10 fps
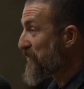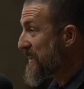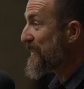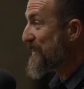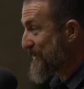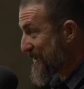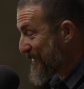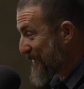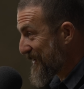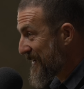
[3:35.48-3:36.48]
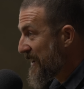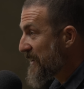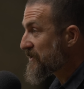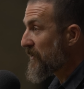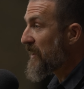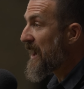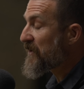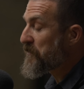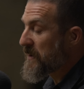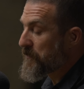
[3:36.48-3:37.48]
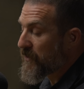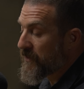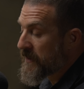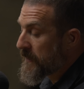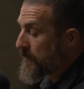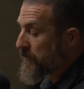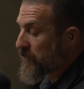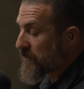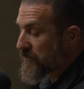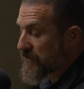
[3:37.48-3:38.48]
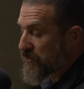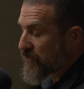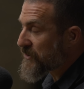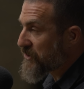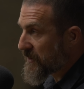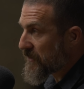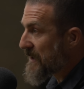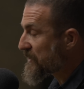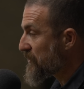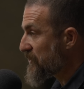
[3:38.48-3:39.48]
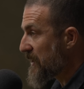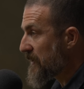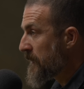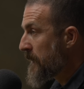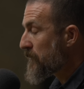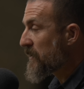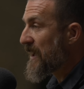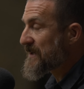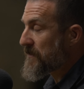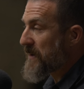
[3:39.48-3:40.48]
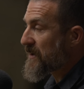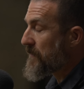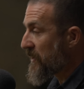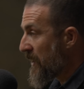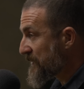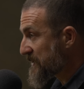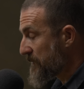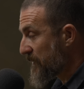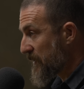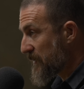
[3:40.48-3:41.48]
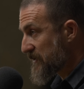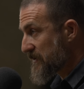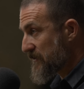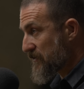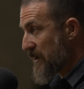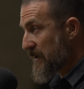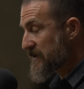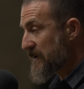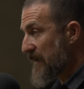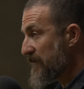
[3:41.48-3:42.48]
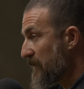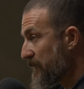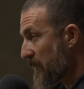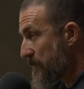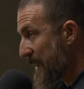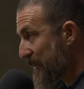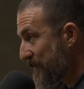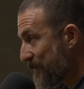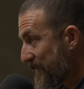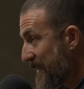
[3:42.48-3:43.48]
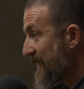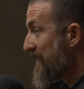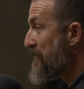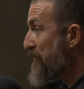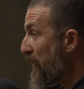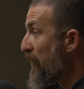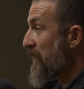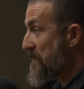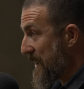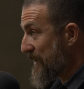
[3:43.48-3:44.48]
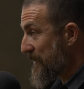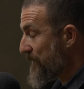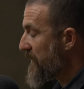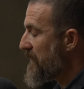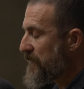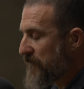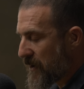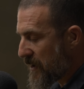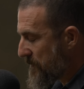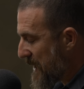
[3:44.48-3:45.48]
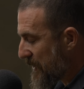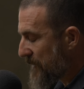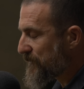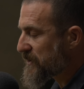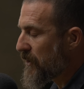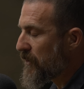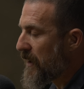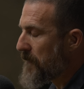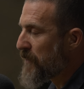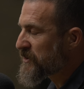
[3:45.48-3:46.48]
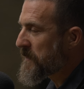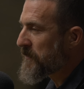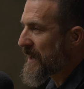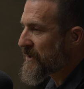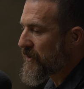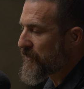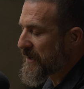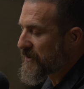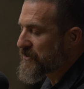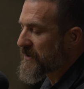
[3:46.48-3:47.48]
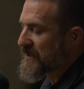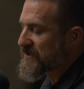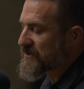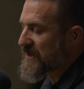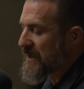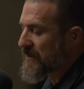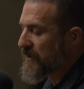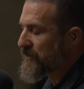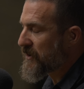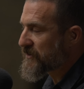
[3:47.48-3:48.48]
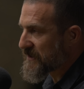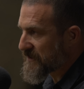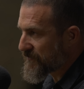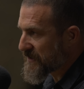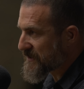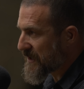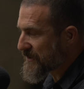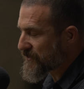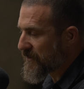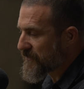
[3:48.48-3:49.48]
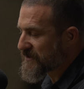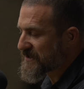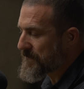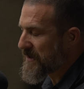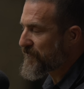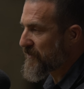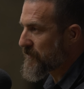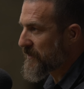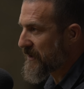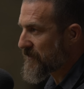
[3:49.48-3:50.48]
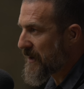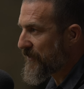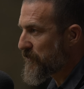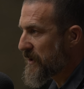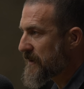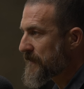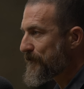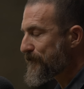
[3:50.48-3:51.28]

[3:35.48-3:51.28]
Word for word: really suffer. So a lot of people who were crushing their estrogen realize that by coming off some of those drugs, they feel far better, far better, far better. So most people I know that are doing this are taking low doses of testosterone semi-frequently throughout the week,